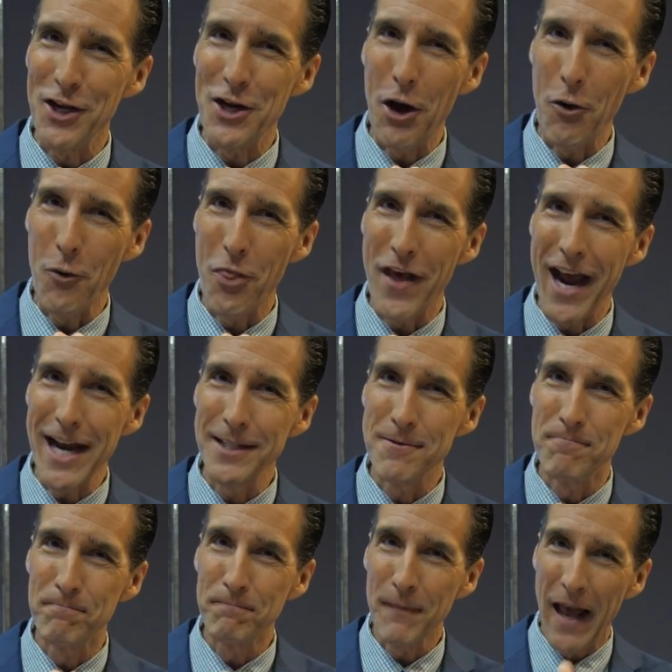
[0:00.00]
to know
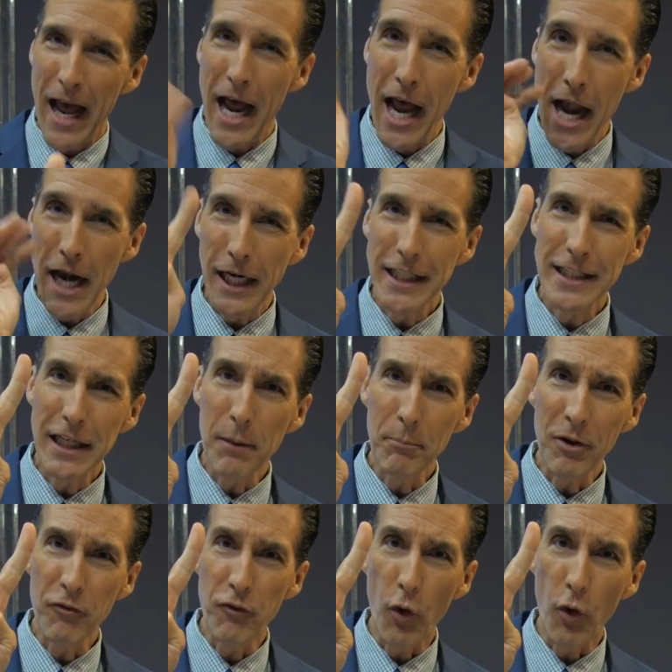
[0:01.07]
that. Number